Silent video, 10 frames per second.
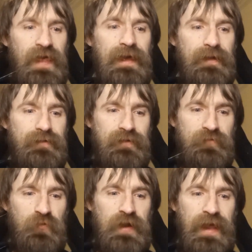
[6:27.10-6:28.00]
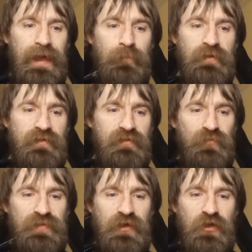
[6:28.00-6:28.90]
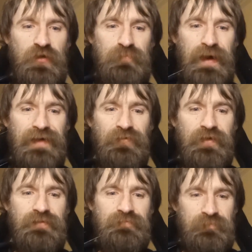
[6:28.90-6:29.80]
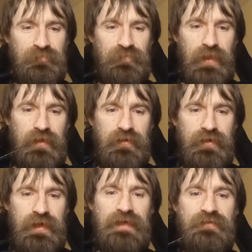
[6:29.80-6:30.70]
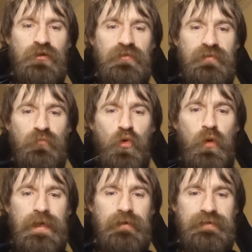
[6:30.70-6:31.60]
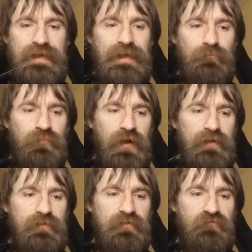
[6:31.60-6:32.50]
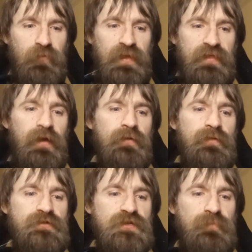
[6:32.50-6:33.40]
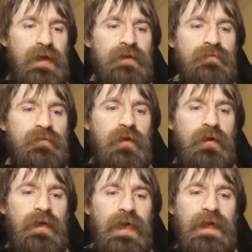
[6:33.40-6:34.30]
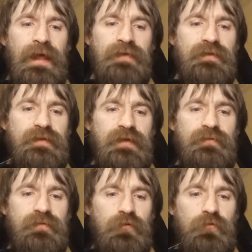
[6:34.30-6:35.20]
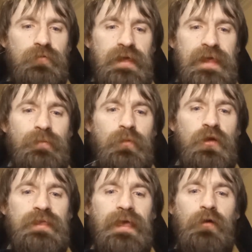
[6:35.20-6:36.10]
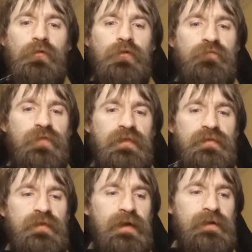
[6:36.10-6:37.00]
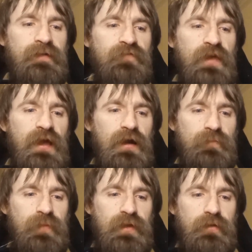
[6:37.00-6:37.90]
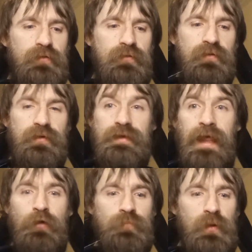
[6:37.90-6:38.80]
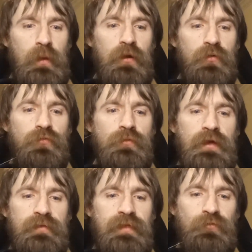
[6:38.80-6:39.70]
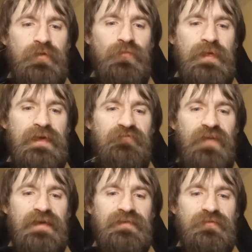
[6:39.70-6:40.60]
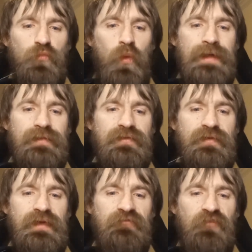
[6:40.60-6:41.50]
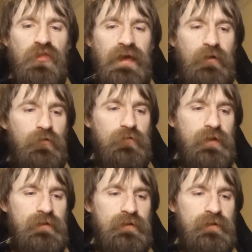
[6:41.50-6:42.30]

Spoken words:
That is what happens with a good pilot. He took some quick, deep breaths from his oxygen mask, and as he did so, he looked out over the side of the cockpit. Down below, there was only a vast white sea of cloud,